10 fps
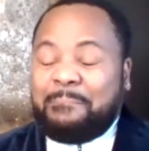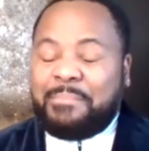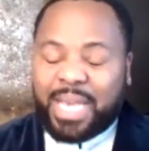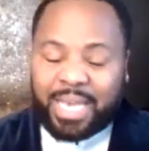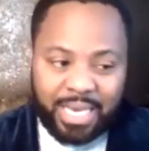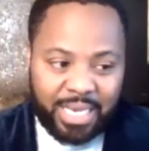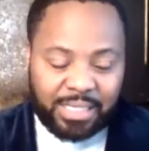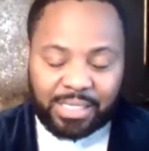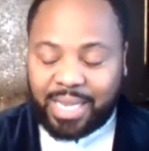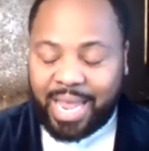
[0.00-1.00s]

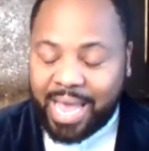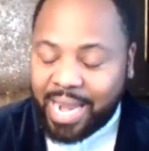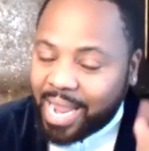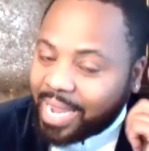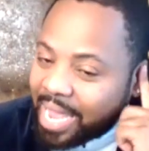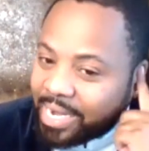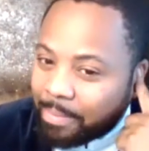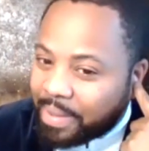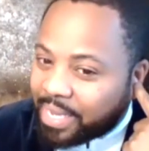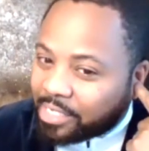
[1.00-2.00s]
biggest headache and the
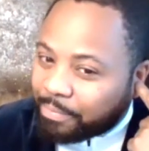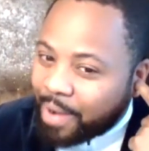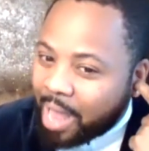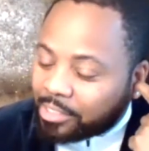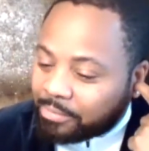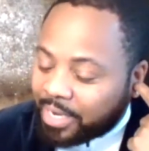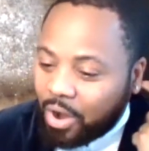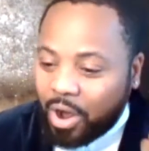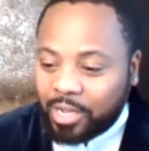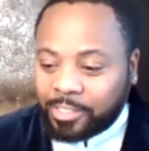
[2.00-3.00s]
biggest problem,
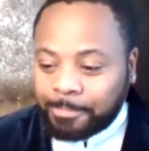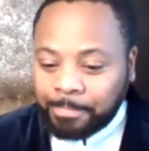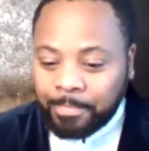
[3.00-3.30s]
because